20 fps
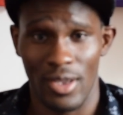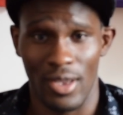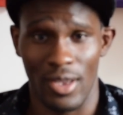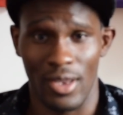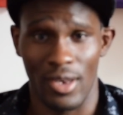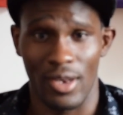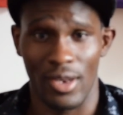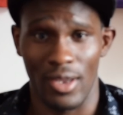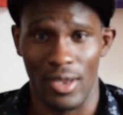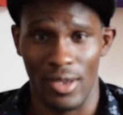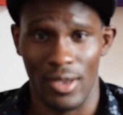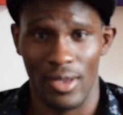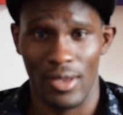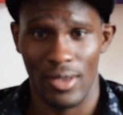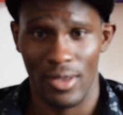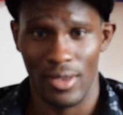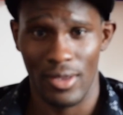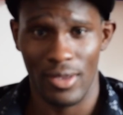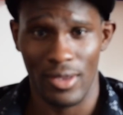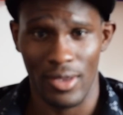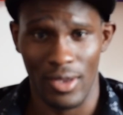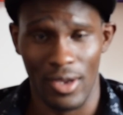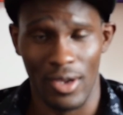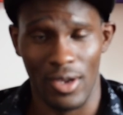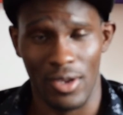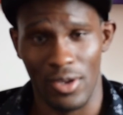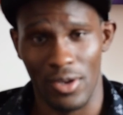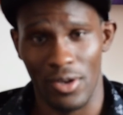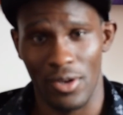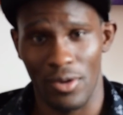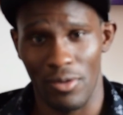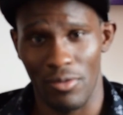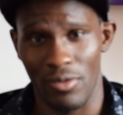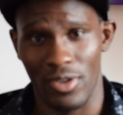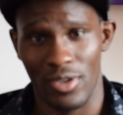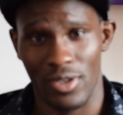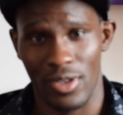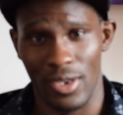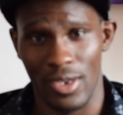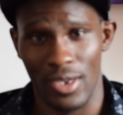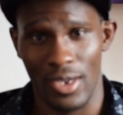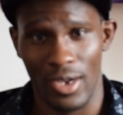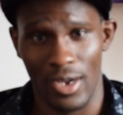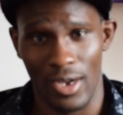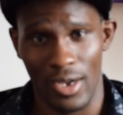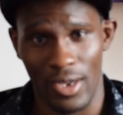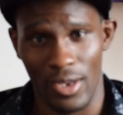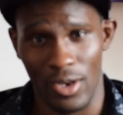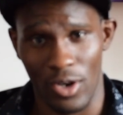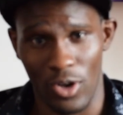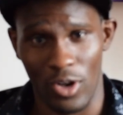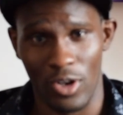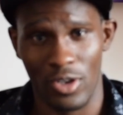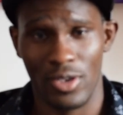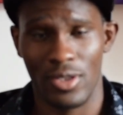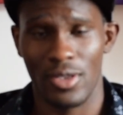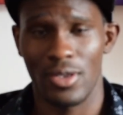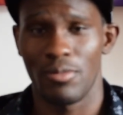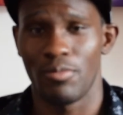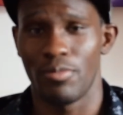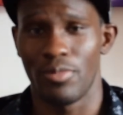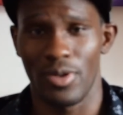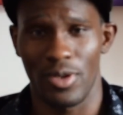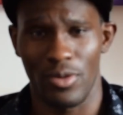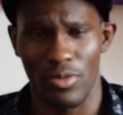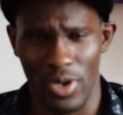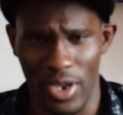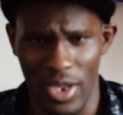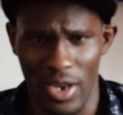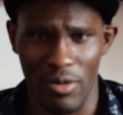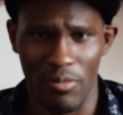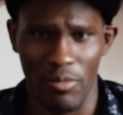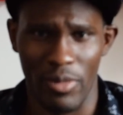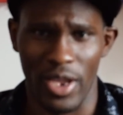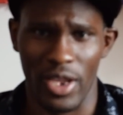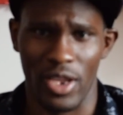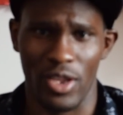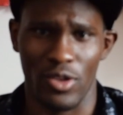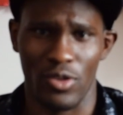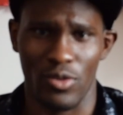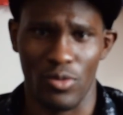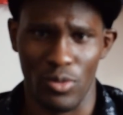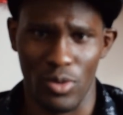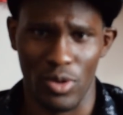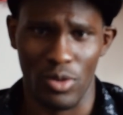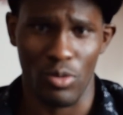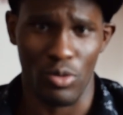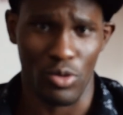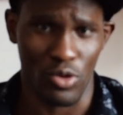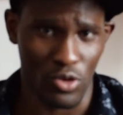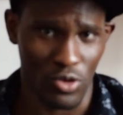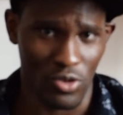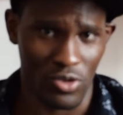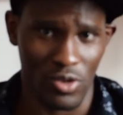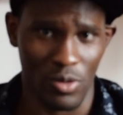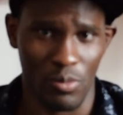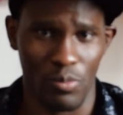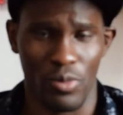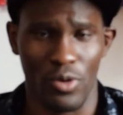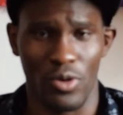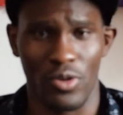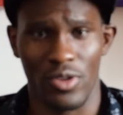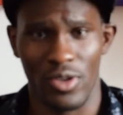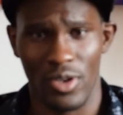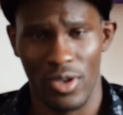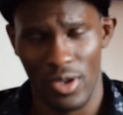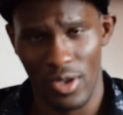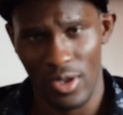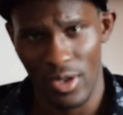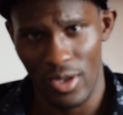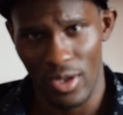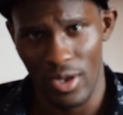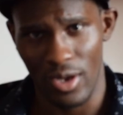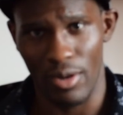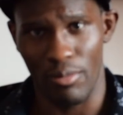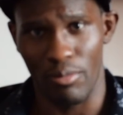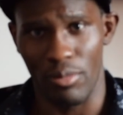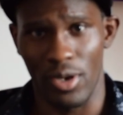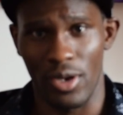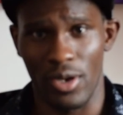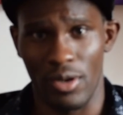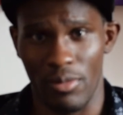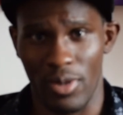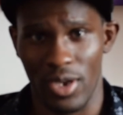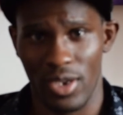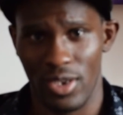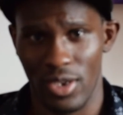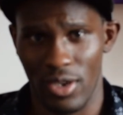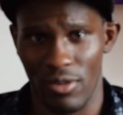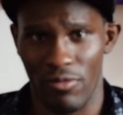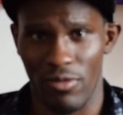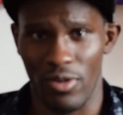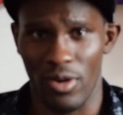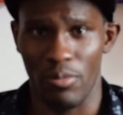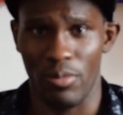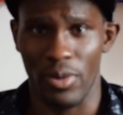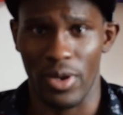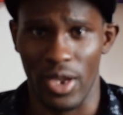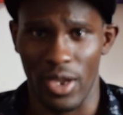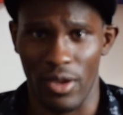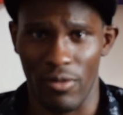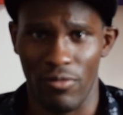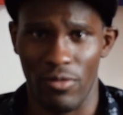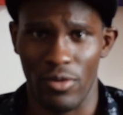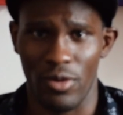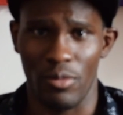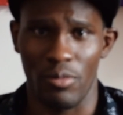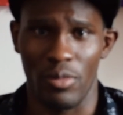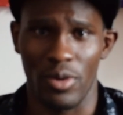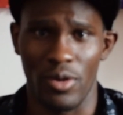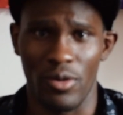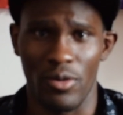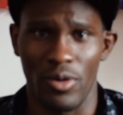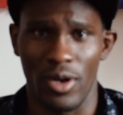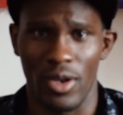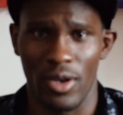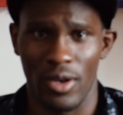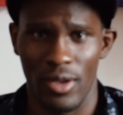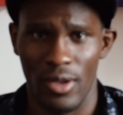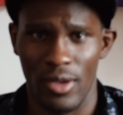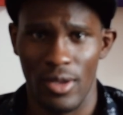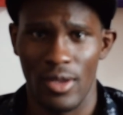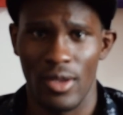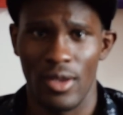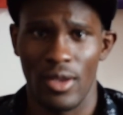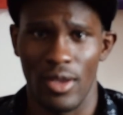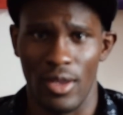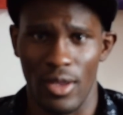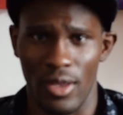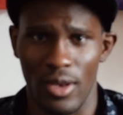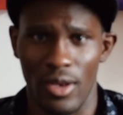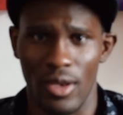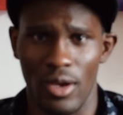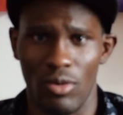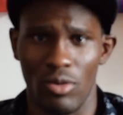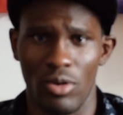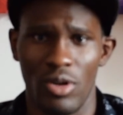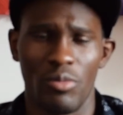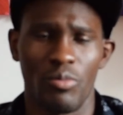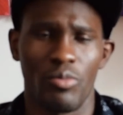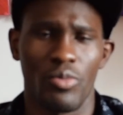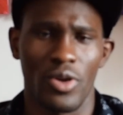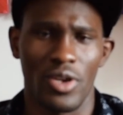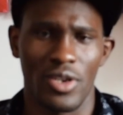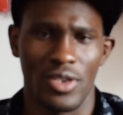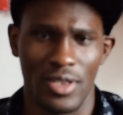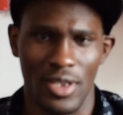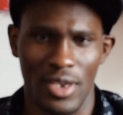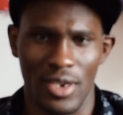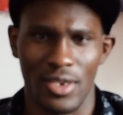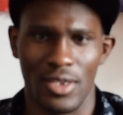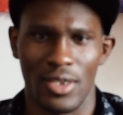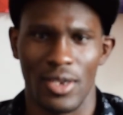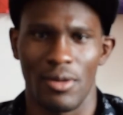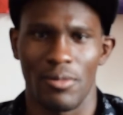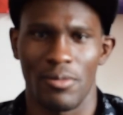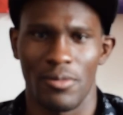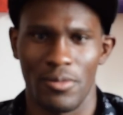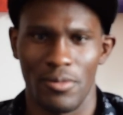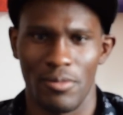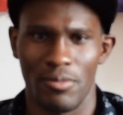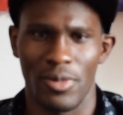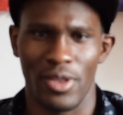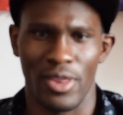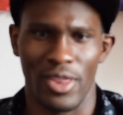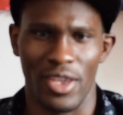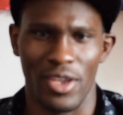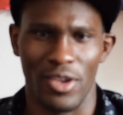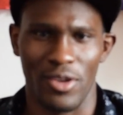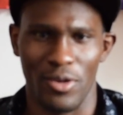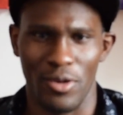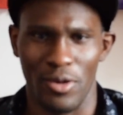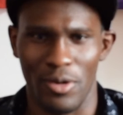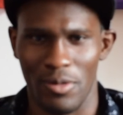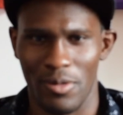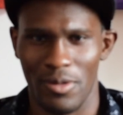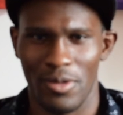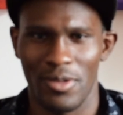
And yeah, you know, obviously I lost, but we're getting back into it with your support. I'm building myself up again for the big one, and I will impress next time. But thank you all.